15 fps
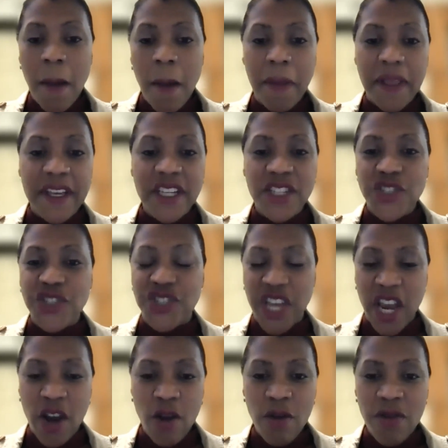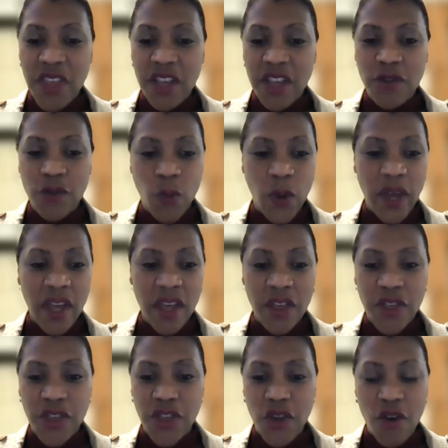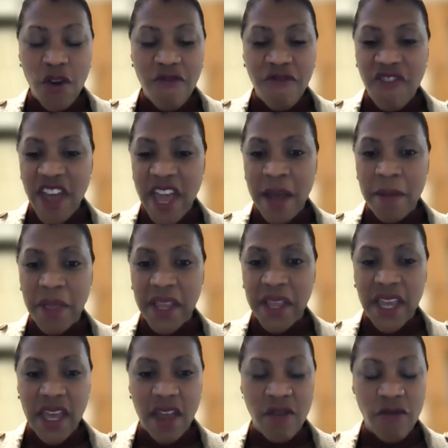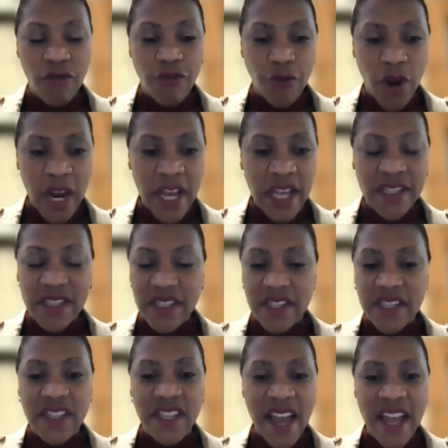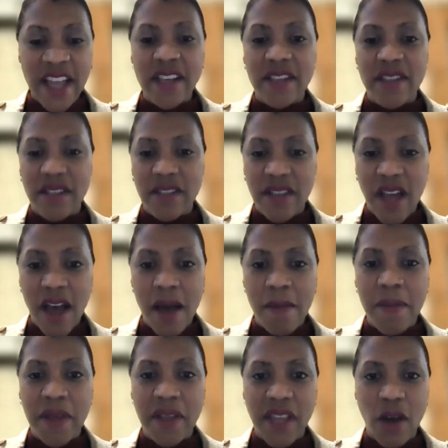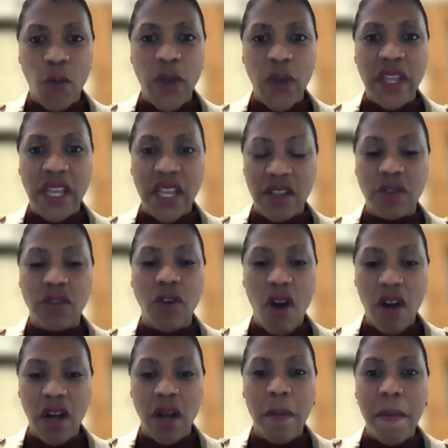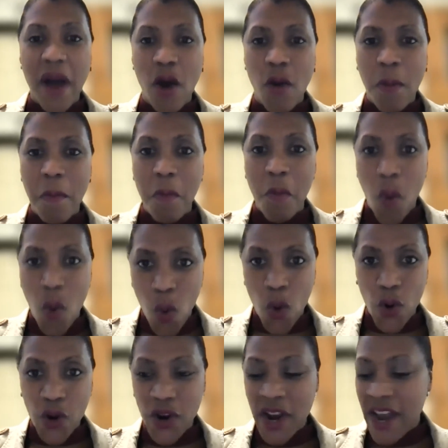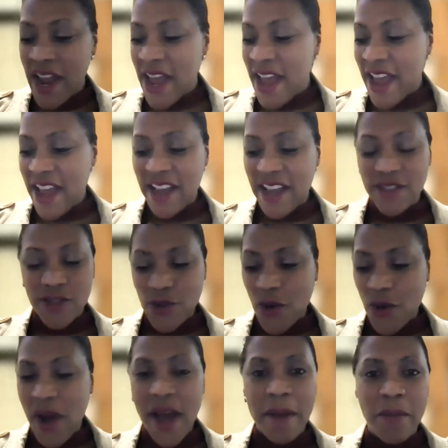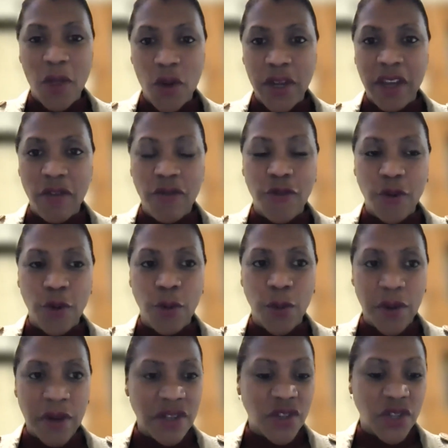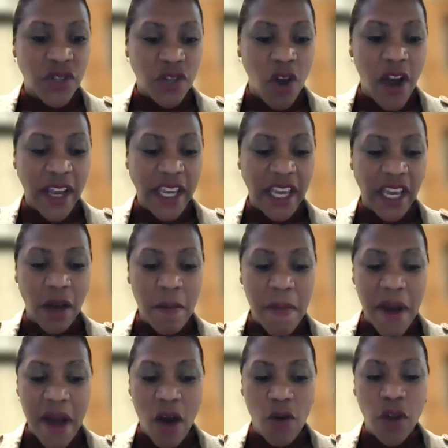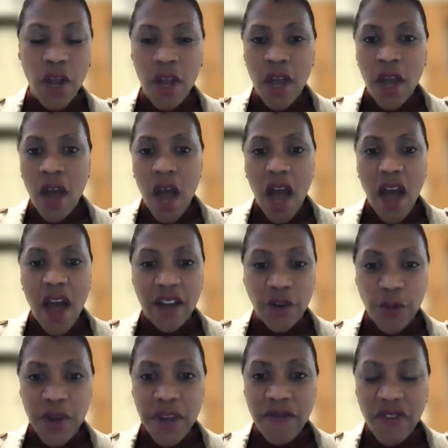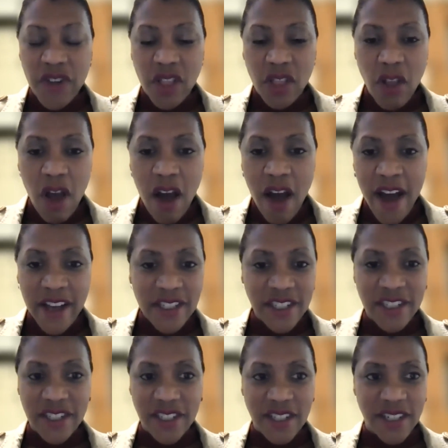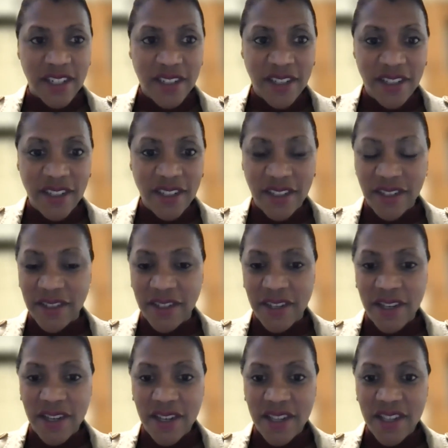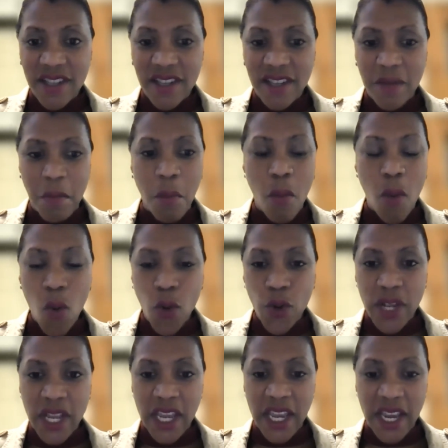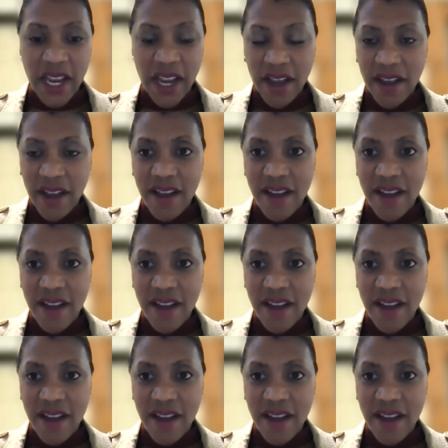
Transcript: Please share this with your family and friends. Tonight is a topic that we need to talk about more. And so I'm looking forward to talking about grief and loss, mourning,